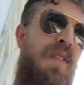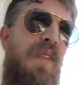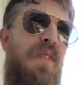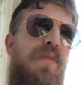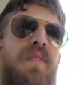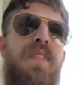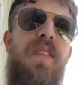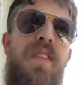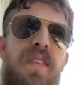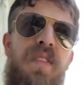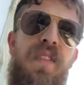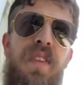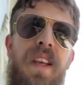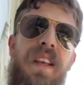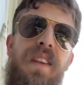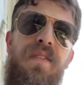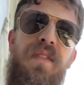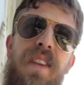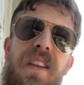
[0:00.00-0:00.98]
of the
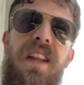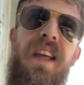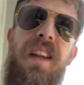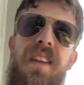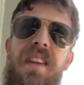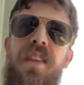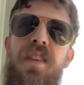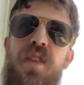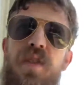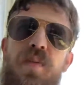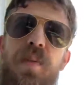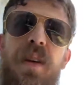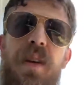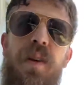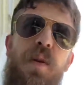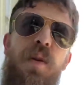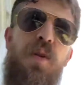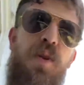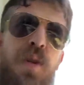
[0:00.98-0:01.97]
state of the Netherlands
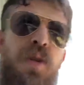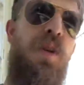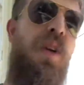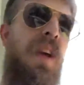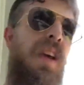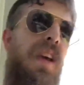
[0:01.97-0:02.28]
because